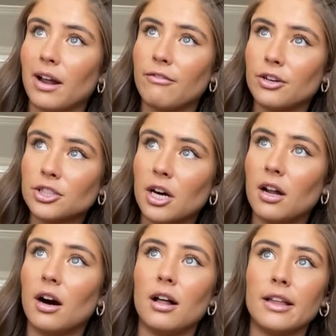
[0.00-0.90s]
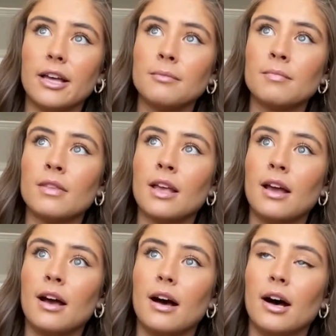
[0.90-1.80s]
I first got Ollie,
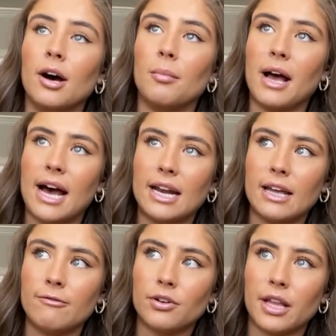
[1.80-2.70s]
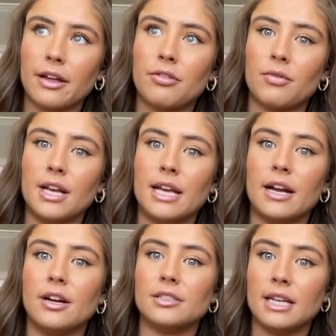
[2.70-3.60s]
I had him for like 3
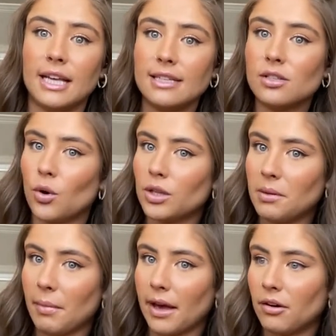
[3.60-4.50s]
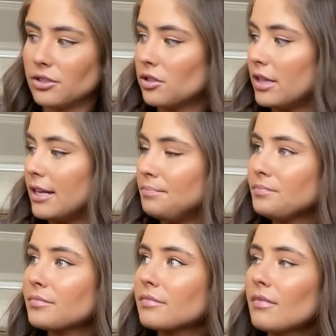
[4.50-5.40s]
years, and he's the only male. So then
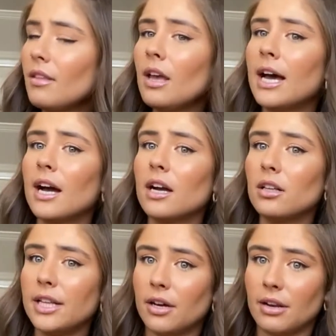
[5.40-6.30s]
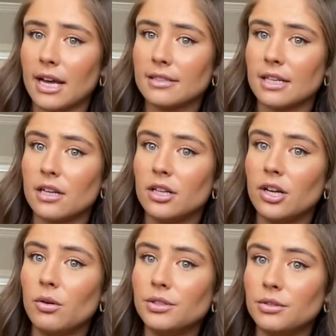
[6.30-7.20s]
I got Cleo next, and
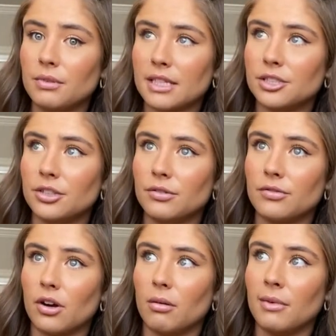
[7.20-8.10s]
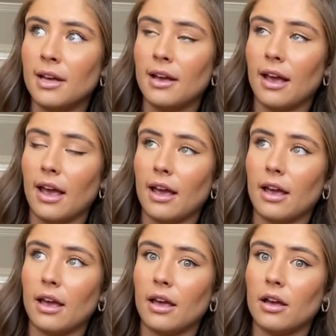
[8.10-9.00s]
Cleo was a rescue from
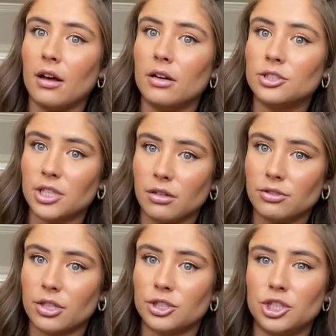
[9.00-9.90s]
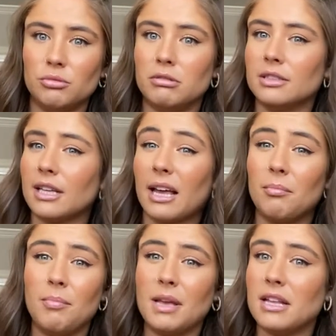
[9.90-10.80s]
a shelter. She was like
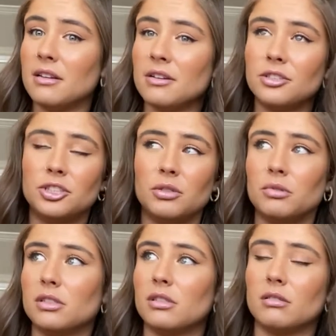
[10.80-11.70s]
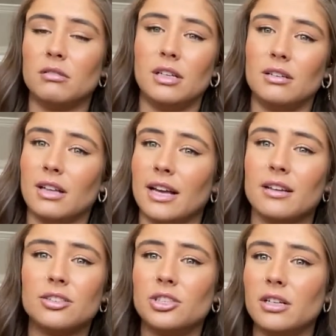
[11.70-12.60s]
beaten. She
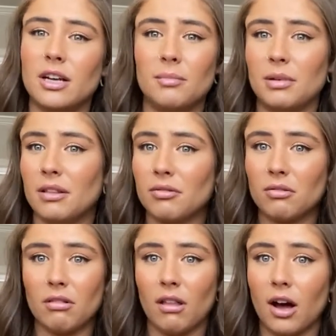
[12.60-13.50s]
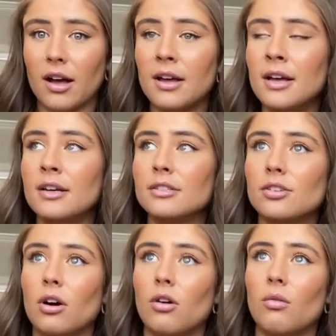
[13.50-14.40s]
had been through a lot.
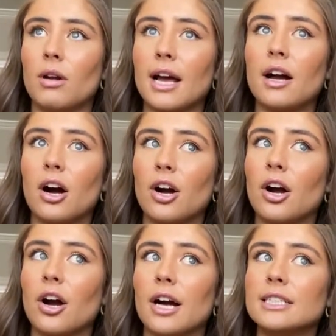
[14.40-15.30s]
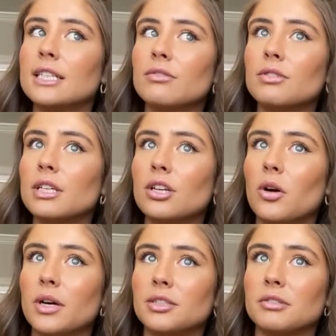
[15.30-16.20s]
So when I got her, I didn't really know
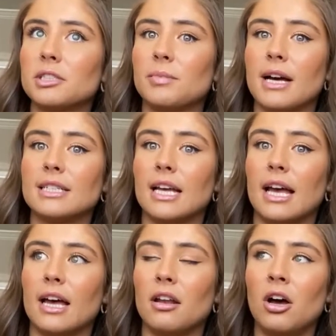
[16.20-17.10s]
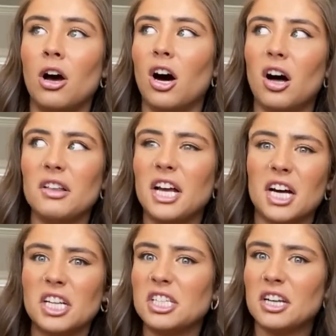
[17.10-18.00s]
what to expect, and Ollie
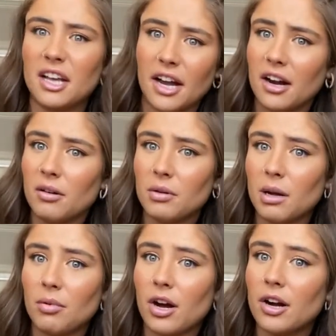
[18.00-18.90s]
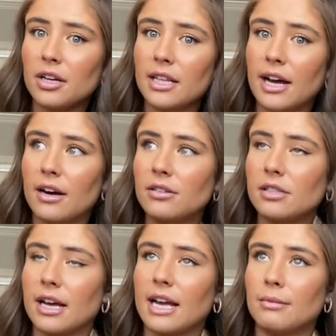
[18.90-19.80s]
kind of didn't care when I brought her in the house.
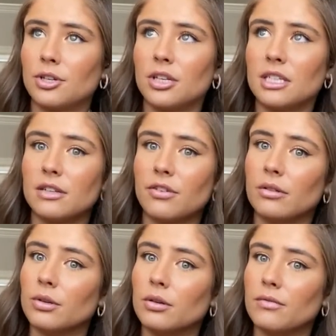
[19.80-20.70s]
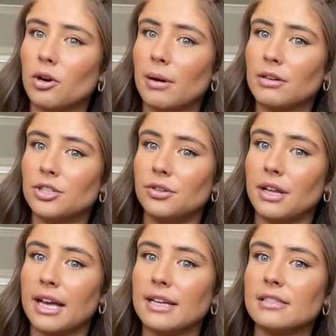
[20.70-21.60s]
I kept her in a different room for about 2
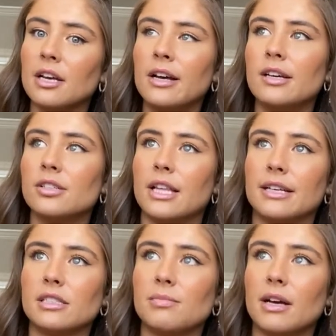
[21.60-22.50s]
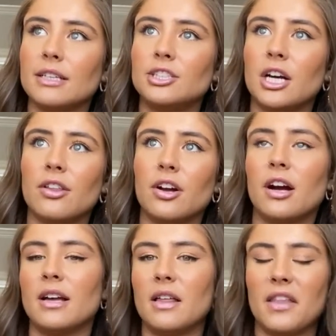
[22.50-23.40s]
days so they could smell each other,
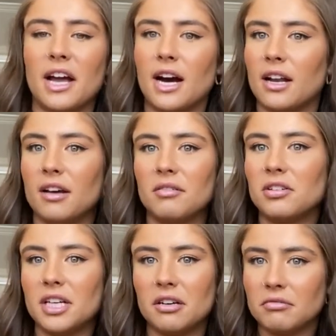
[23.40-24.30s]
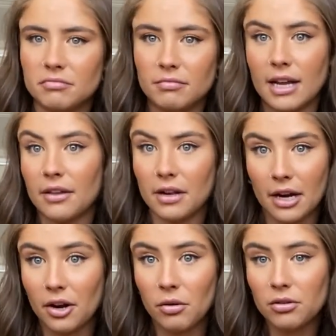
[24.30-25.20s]
and then Cleo, now that I
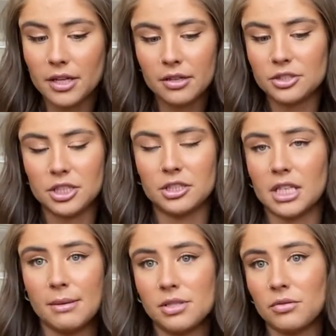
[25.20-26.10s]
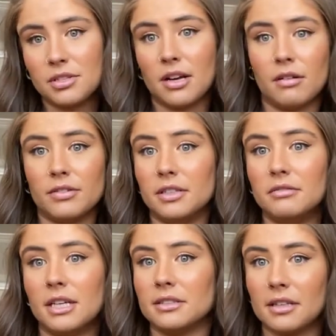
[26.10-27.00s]
know Cleo, she just keeps to herself and
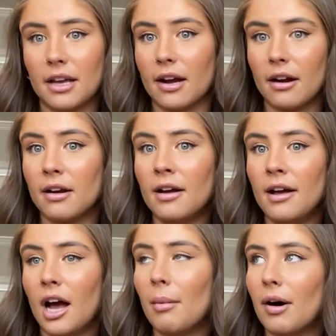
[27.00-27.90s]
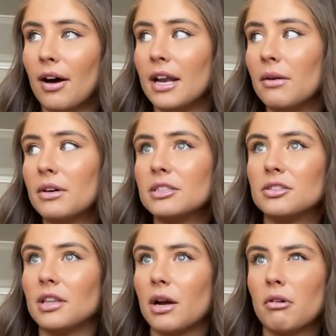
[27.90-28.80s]
doesn't care about anyone. So
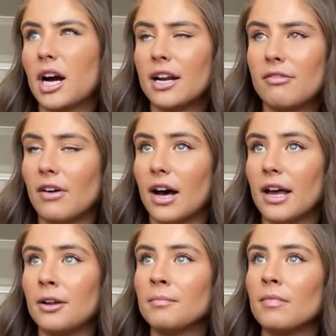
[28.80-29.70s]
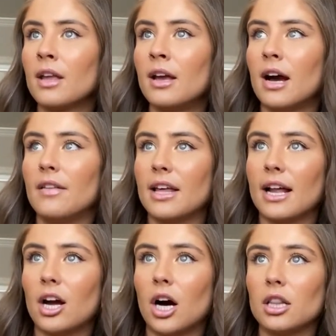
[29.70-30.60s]
they were kind of fine. And then
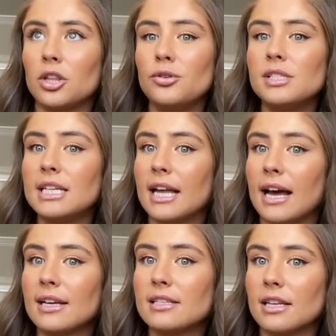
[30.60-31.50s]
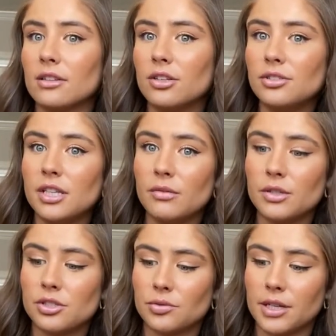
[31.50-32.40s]
I got Lucy next, and Lucy
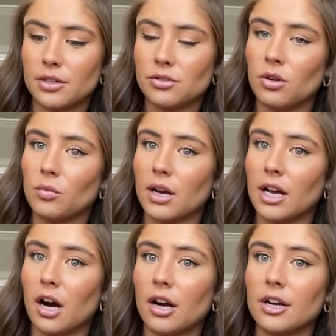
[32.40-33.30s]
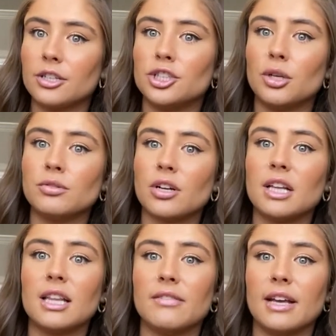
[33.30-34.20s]
was 3 years old when I got her, and she was already
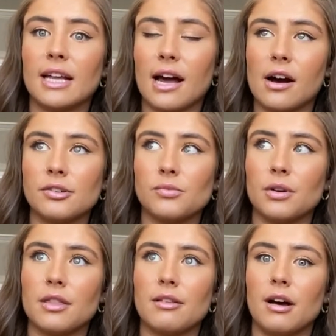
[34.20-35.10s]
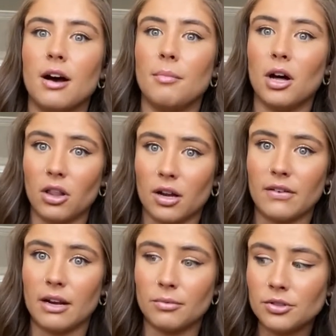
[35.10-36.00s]
living in a house with a lot of
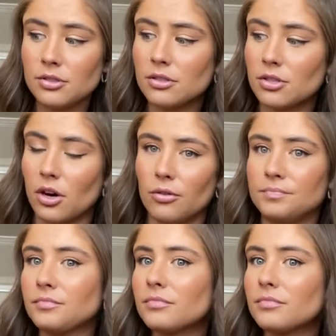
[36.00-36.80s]
animals. So